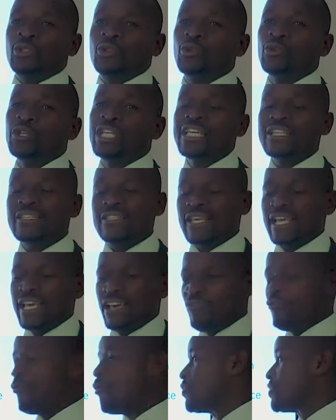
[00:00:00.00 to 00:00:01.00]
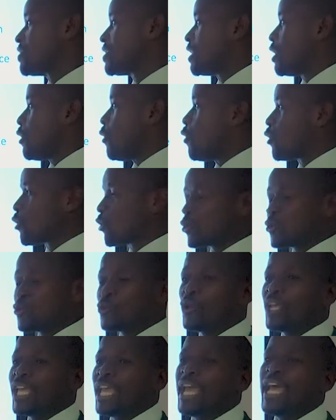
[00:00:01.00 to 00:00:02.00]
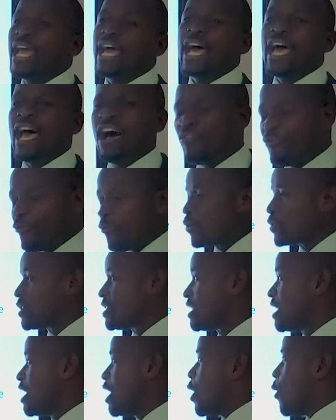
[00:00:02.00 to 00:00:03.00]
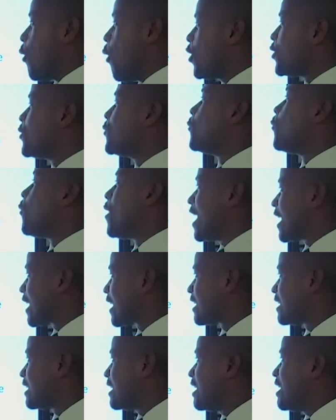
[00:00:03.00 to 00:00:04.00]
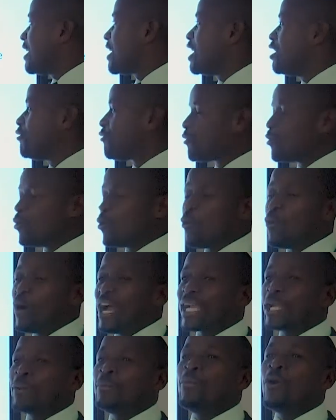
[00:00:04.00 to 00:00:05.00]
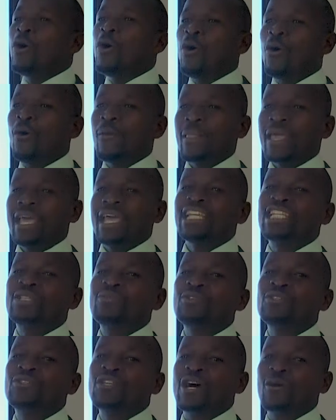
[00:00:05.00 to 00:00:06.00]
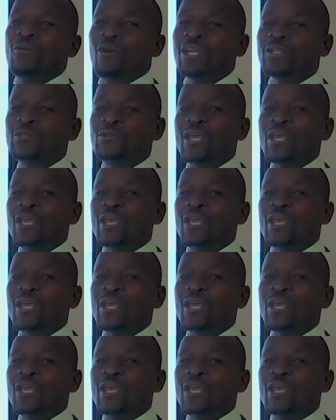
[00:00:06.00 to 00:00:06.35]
to his effort or to her effort on work. If you work more, it means you are going to